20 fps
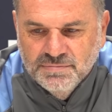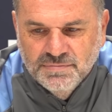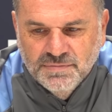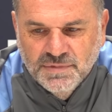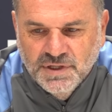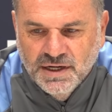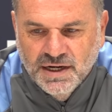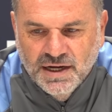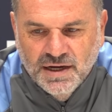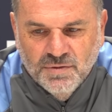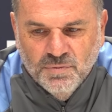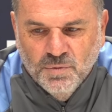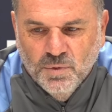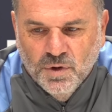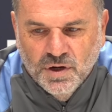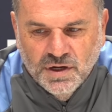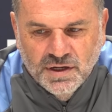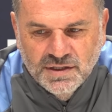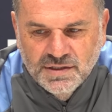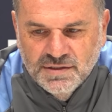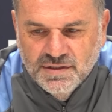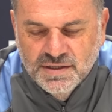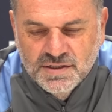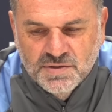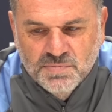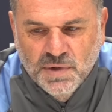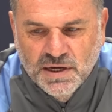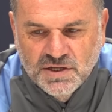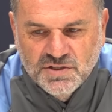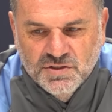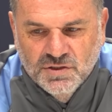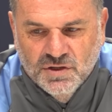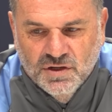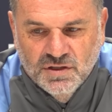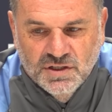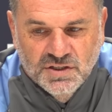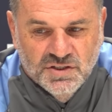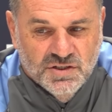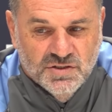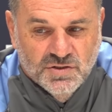Wanted as much
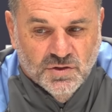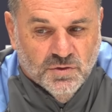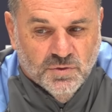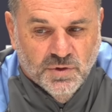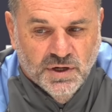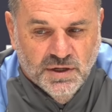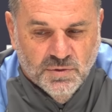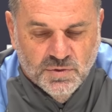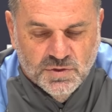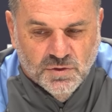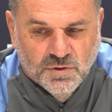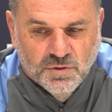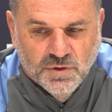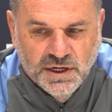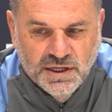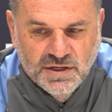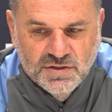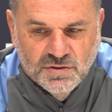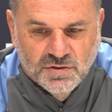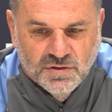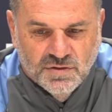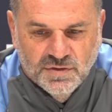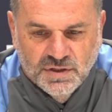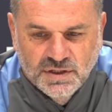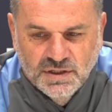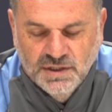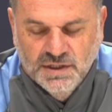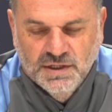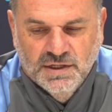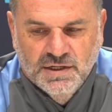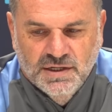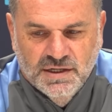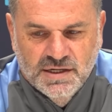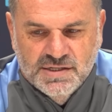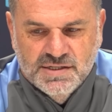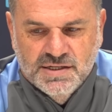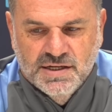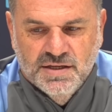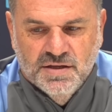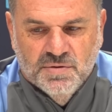knowledge. He was already sort of a
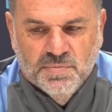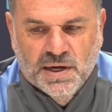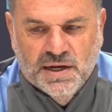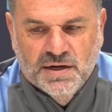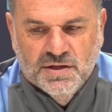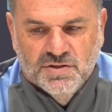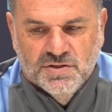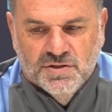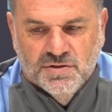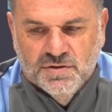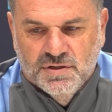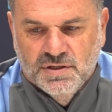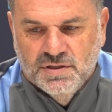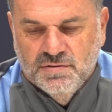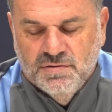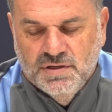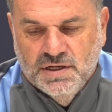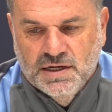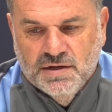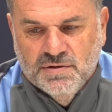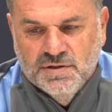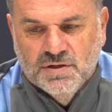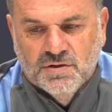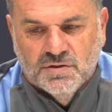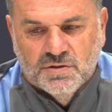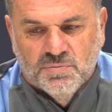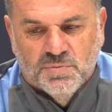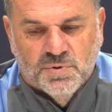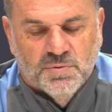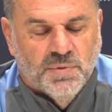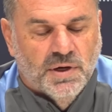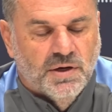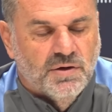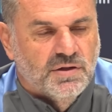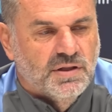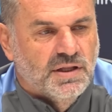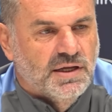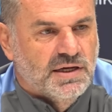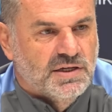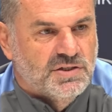senior manager, and he got them
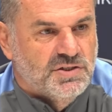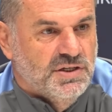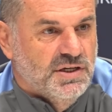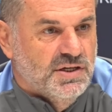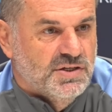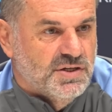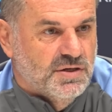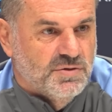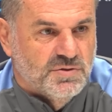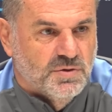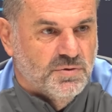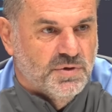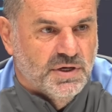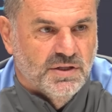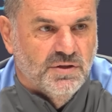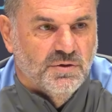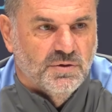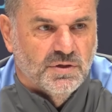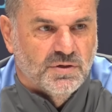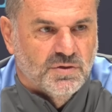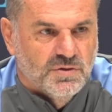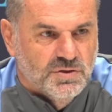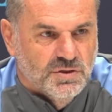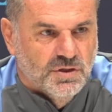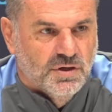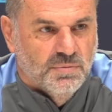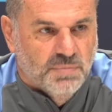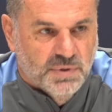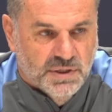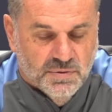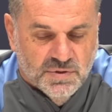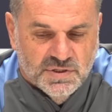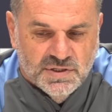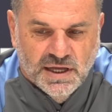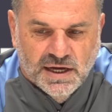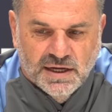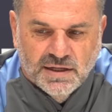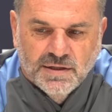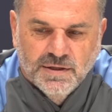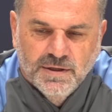promoted last year, so he was already doing a good job. But he was
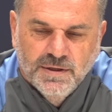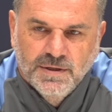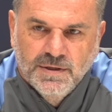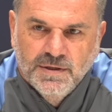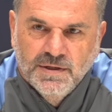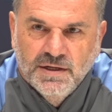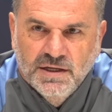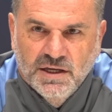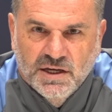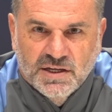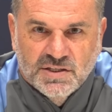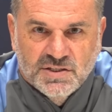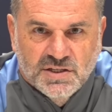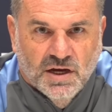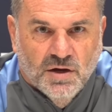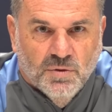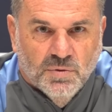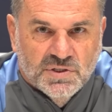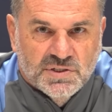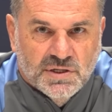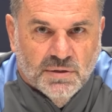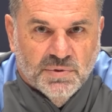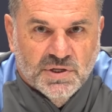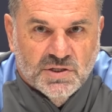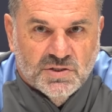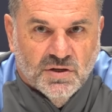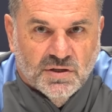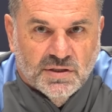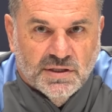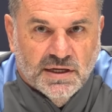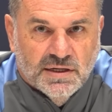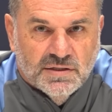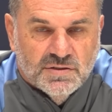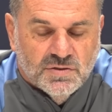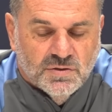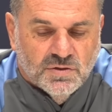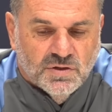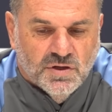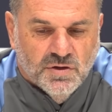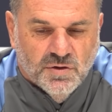that. You could tell when somebody's got that
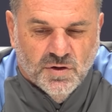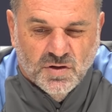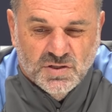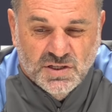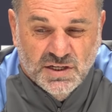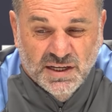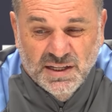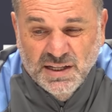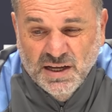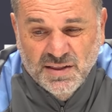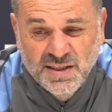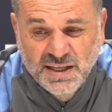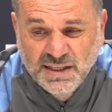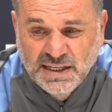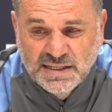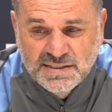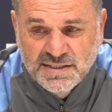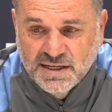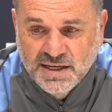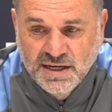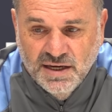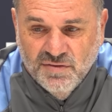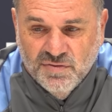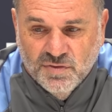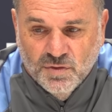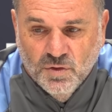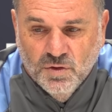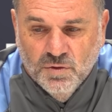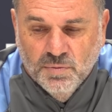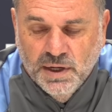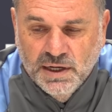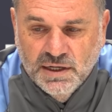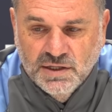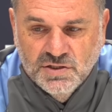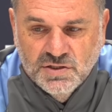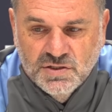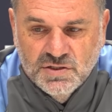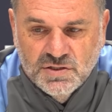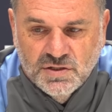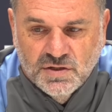sort of curiosity, and I think that's the key for all
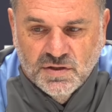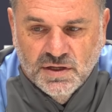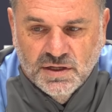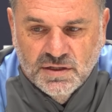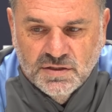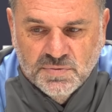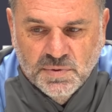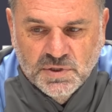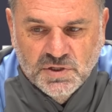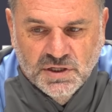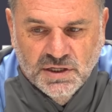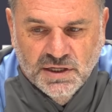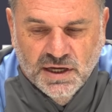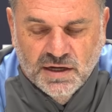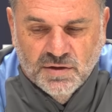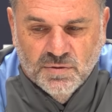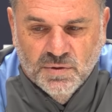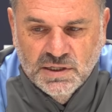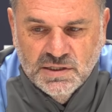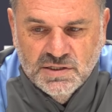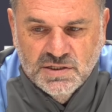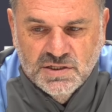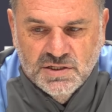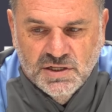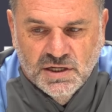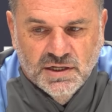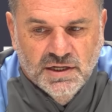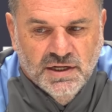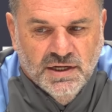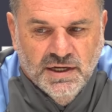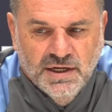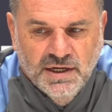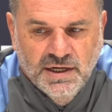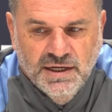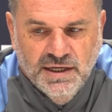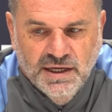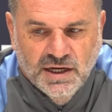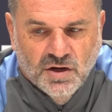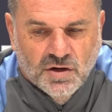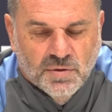managers. I think especially young ones is
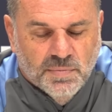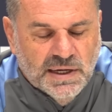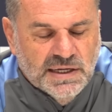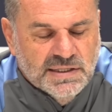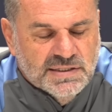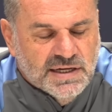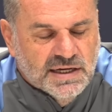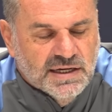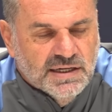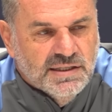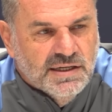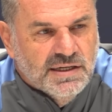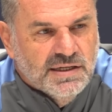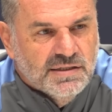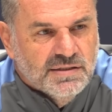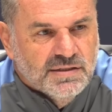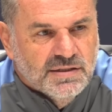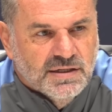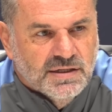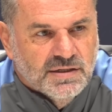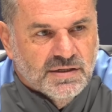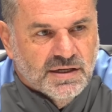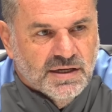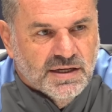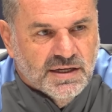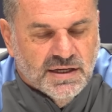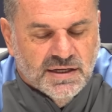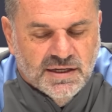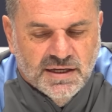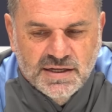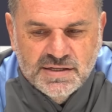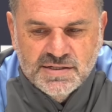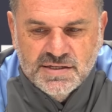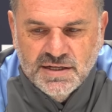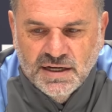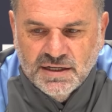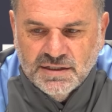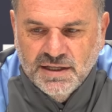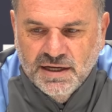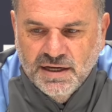you got to maintain that. It can get
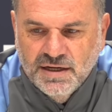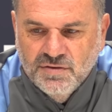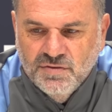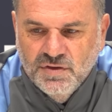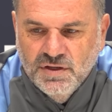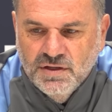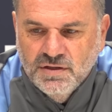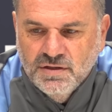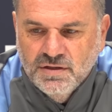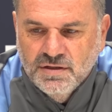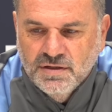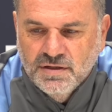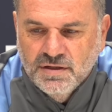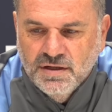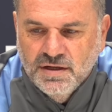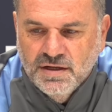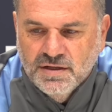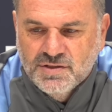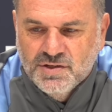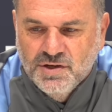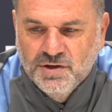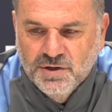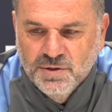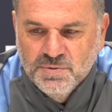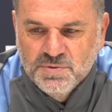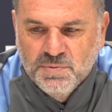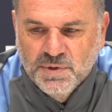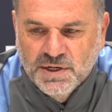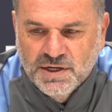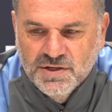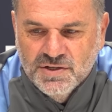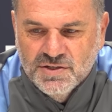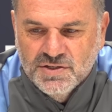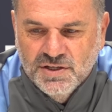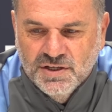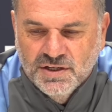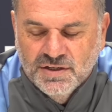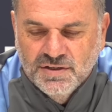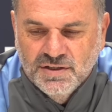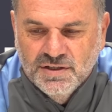sucked out of you at times because
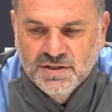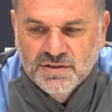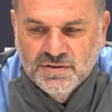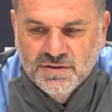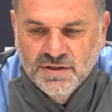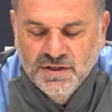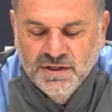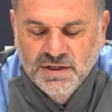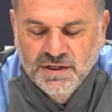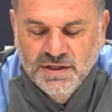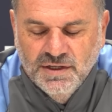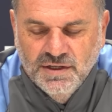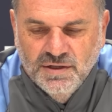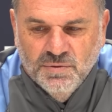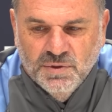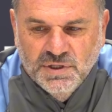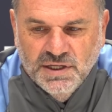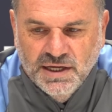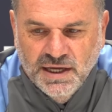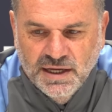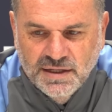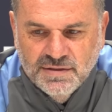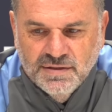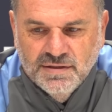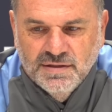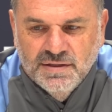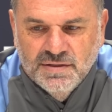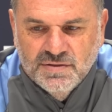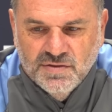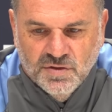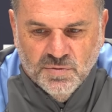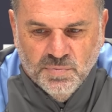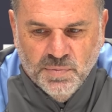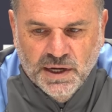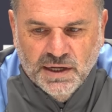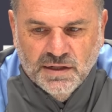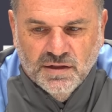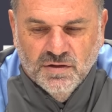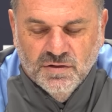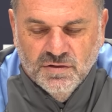you when you get into the
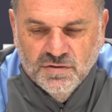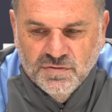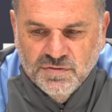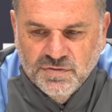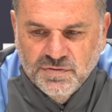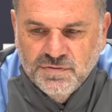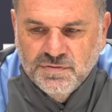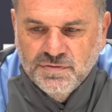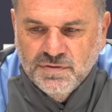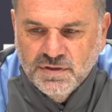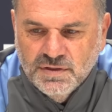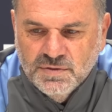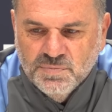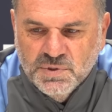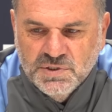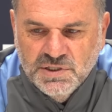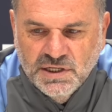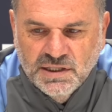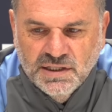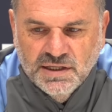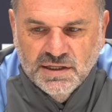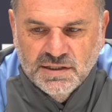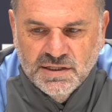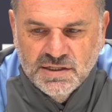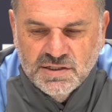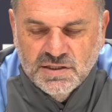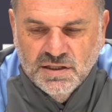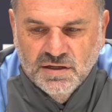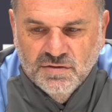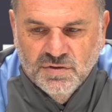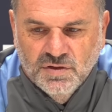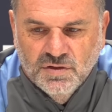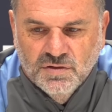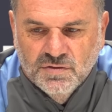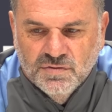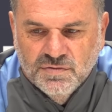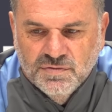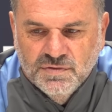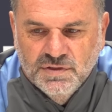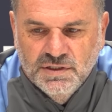battle of, and particularly at this level
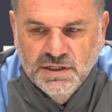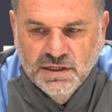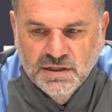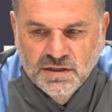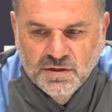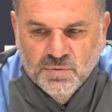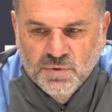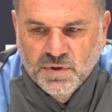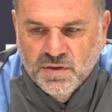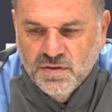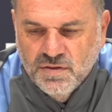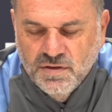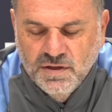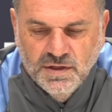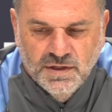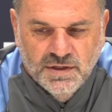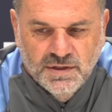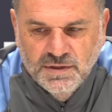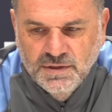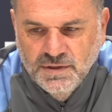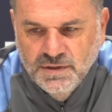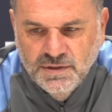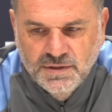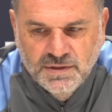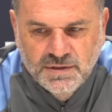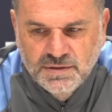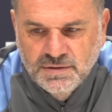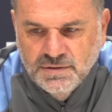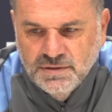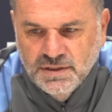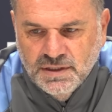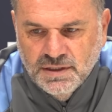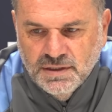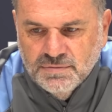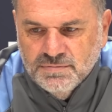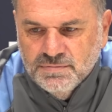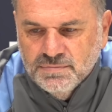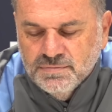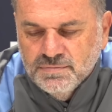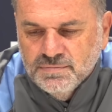of dealing with,
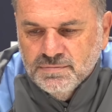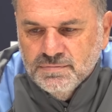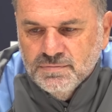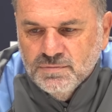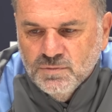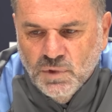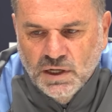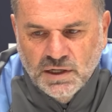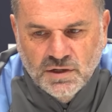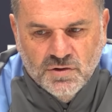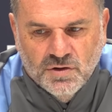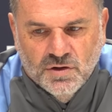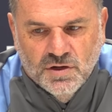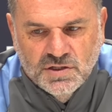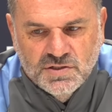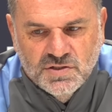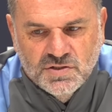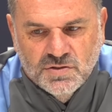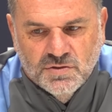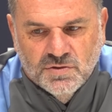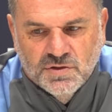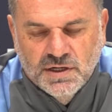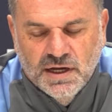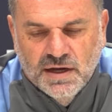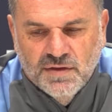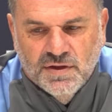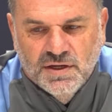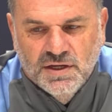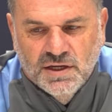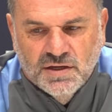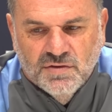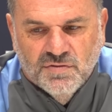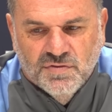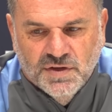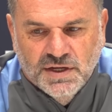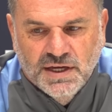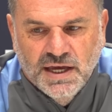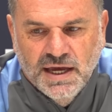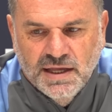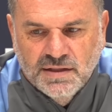one crisis or another, you can
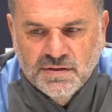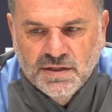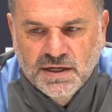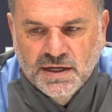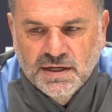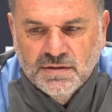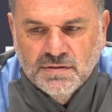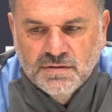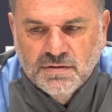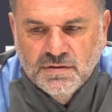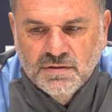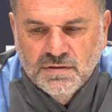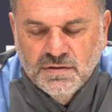forget that.